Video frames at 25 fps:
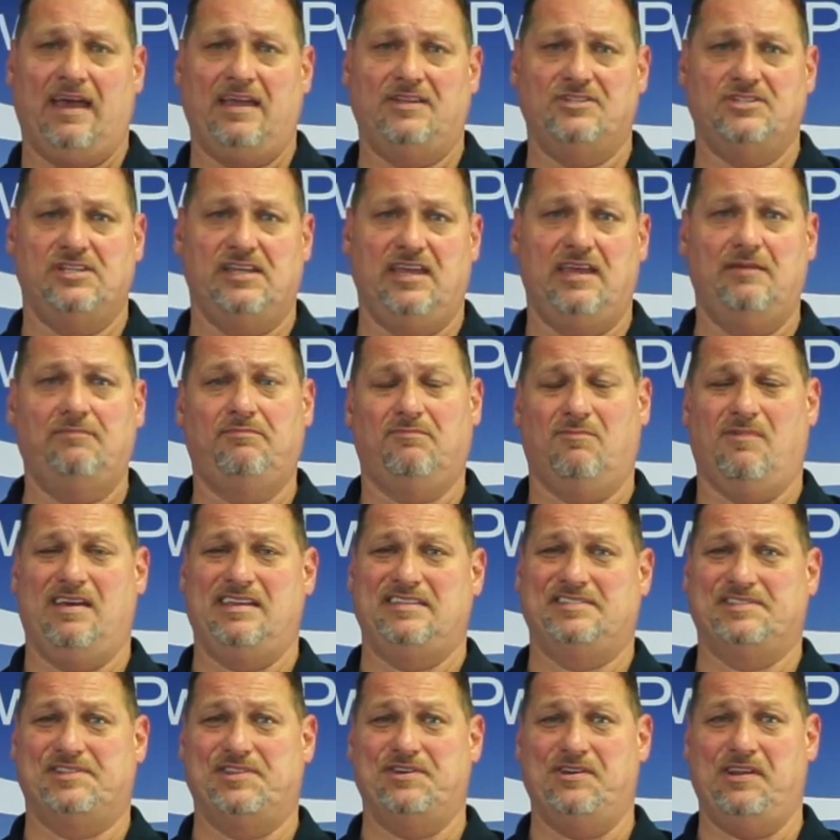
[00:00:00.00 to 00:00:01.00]
AGM,
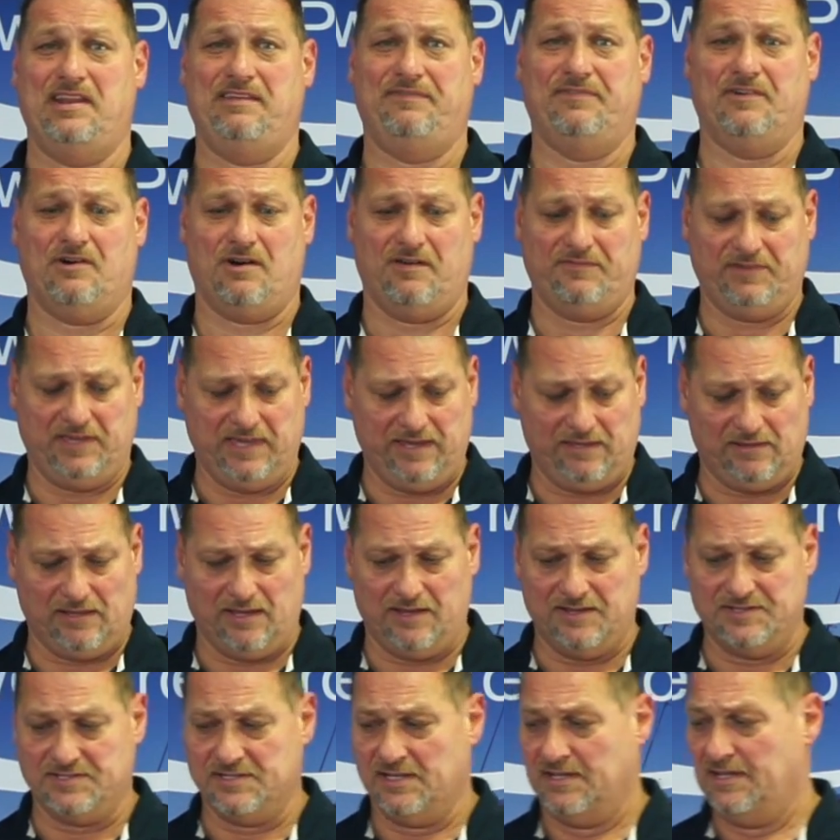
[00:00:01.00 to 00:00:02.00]
weighs 35
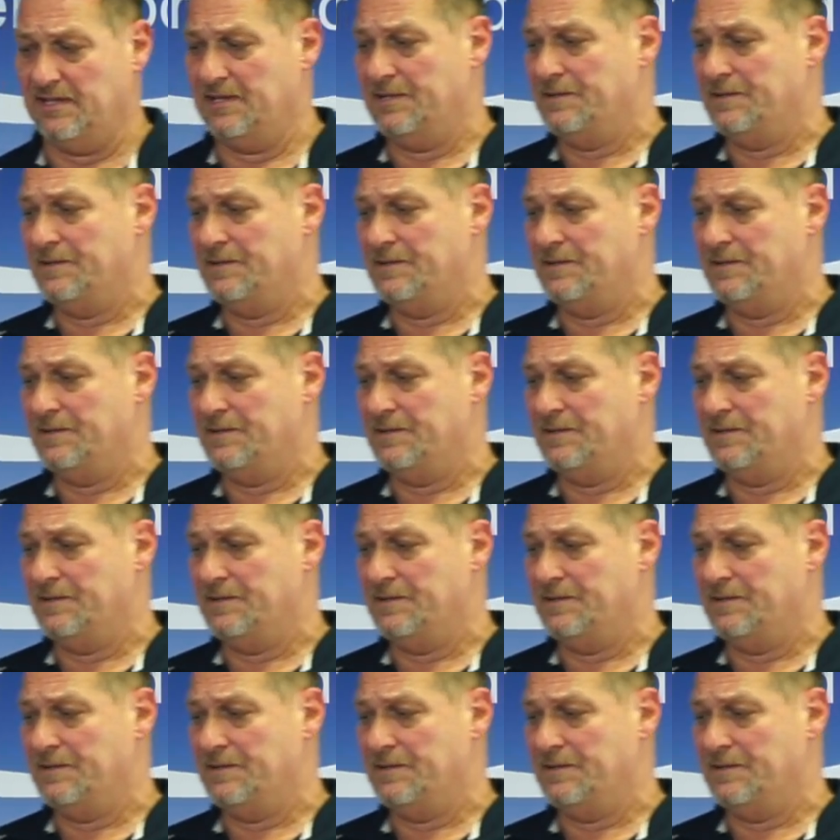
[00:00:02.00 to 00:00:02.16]
kilos.